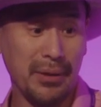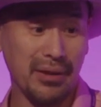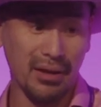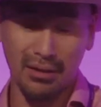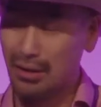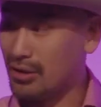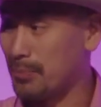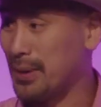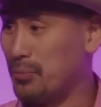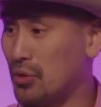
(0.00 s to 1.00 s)
and then other
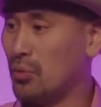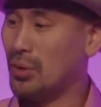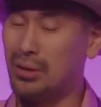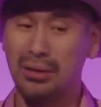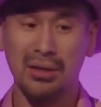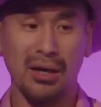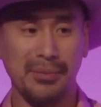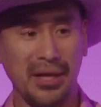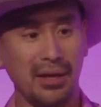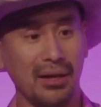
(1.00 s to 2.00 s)
people will
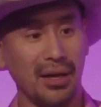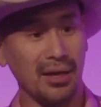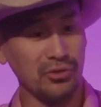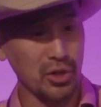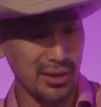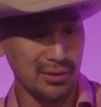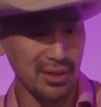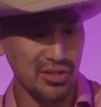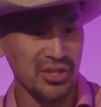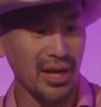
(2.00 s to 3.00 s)
come in and try to
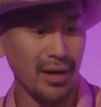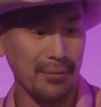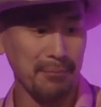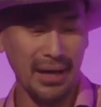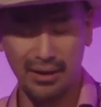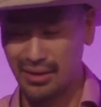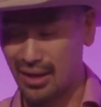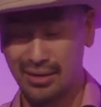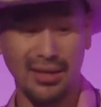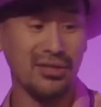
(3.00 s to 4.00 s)
teach them, and
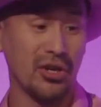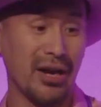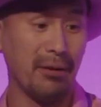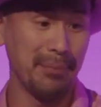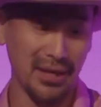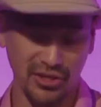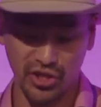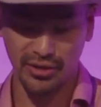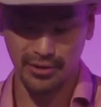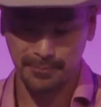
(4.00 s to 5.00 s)
they start helping
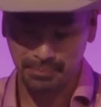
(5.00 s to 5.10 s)
each other.